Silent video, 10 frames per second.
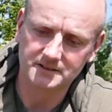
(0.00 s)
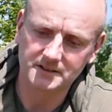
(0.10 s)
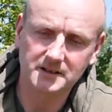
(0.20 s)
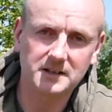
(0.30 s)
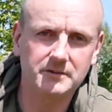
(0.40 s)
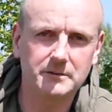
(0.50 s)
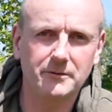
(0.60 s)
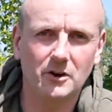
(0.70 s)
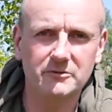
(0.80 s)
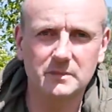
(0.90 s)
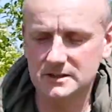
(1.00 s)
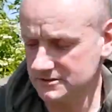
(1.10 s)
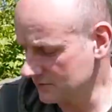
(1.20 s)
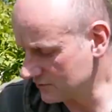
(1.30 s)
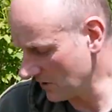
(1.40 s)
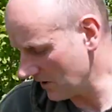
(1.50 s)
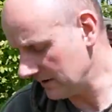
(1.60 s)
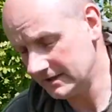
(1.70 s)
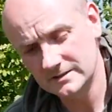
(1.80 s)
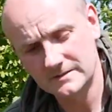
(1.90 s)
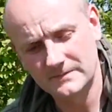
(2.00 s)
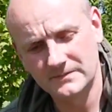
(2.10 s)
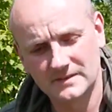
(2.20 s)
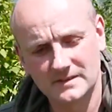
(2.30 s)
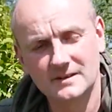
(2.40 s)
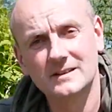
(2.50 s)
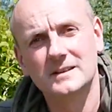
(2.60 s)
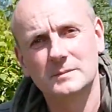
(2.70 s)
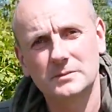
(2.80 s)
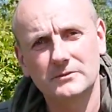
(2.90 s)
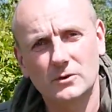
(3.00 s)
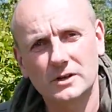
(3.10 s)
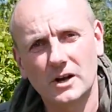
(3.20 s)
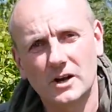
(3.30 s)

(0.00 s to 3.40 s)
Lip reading: and then give it 5 minutes to dry before I